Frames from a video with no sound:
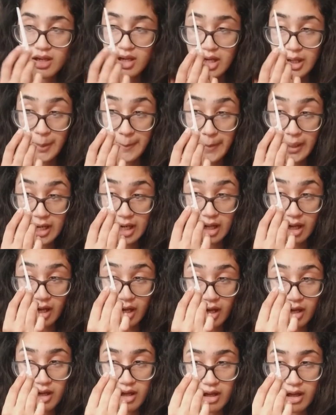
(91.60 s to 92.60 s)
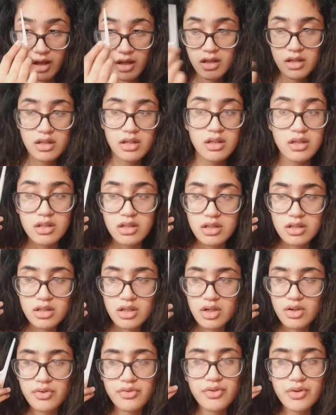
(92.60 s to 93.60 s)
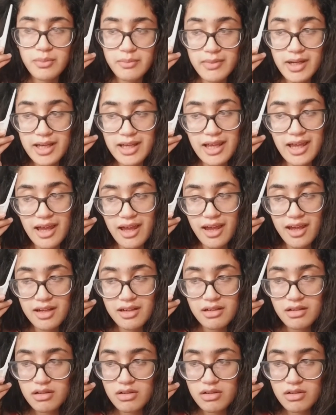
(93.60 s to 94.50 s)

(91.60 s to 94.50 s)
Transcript: I'm gonna go from my end.